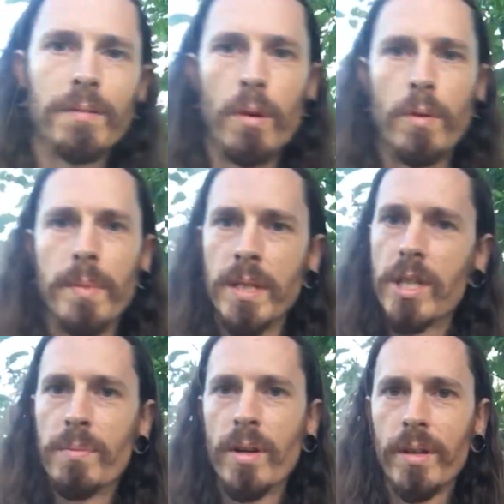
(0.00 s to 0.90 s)
What would be
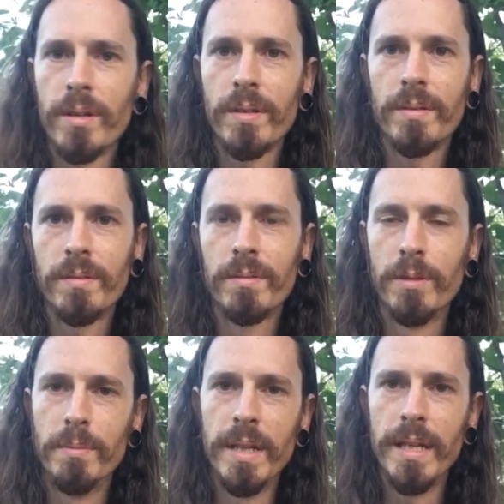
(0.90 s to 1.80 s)
smart
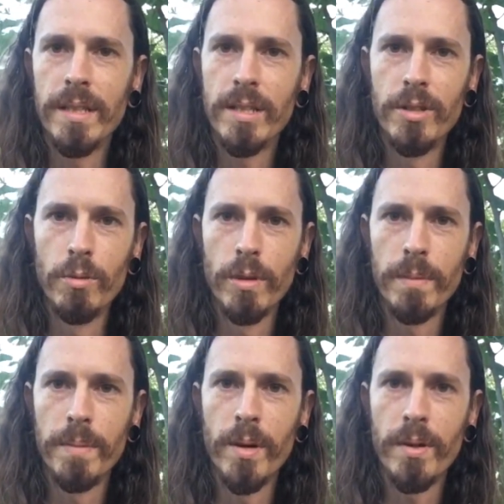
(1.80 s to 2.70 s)
would be to do one
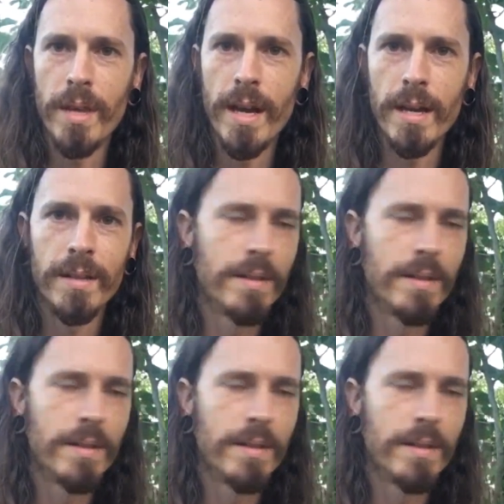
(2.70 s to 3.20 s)
of both, huh?